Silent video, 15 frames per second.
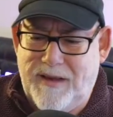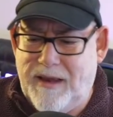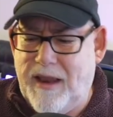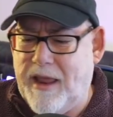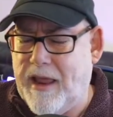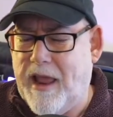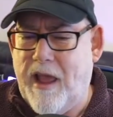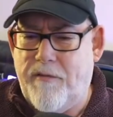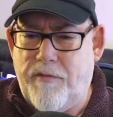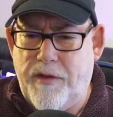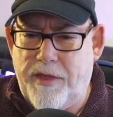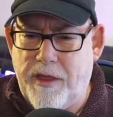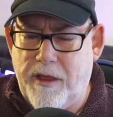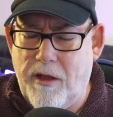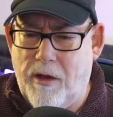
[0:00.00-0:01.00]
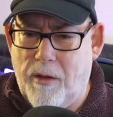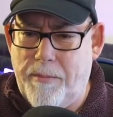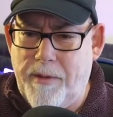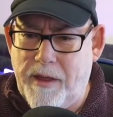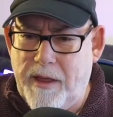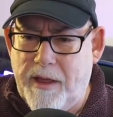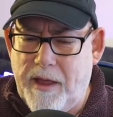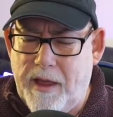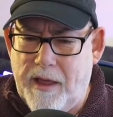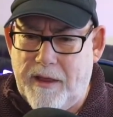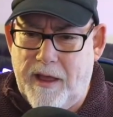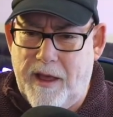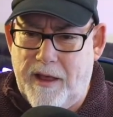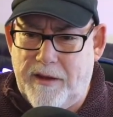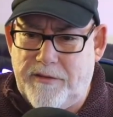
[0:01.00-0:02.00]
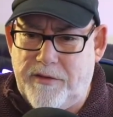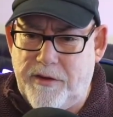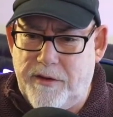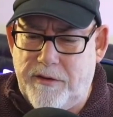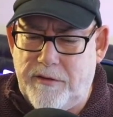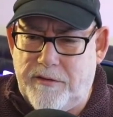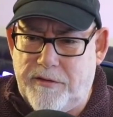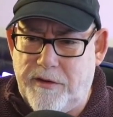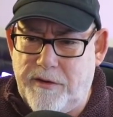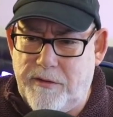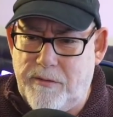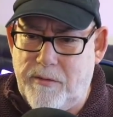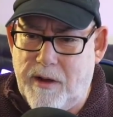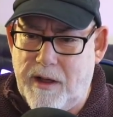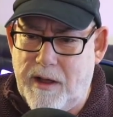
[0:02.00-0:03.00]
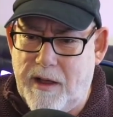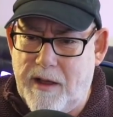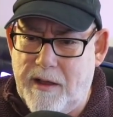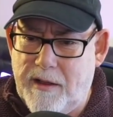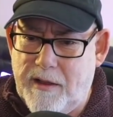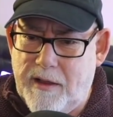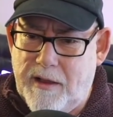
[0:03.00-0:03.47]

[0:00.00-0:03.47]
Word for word: link everything up uh, to to uh,